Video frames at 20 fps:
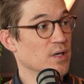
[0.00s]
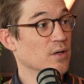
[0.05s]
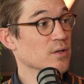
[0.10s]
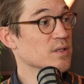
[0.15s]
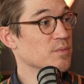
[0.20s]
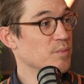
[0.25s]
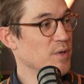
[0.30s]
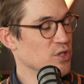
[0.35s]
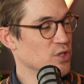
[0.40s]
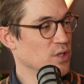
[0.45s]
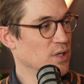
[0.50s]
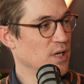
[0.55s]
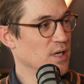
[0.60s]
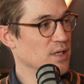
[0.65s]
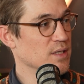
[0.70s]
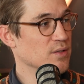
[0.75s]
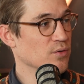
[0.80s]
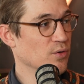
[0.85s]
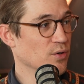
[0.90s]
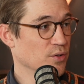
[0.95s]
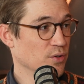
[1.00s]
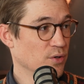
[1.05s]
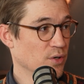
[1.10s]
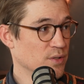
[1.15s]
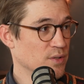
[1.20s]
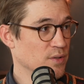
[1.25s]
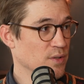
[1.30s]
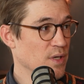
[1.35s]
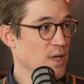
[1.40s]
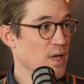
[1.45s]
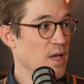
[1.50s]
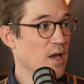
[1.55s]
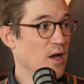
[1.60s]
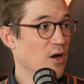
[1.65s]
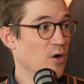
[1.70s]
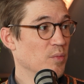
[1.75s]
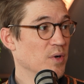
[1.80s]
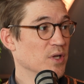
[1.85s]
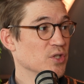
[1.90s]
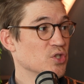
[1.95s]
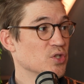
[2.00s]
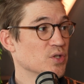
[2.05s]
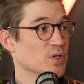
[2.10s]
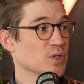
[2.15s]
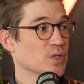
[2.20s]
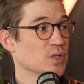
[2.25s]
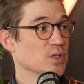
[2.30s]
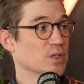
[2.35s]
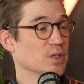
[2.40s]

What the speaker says: how specialized or not, how much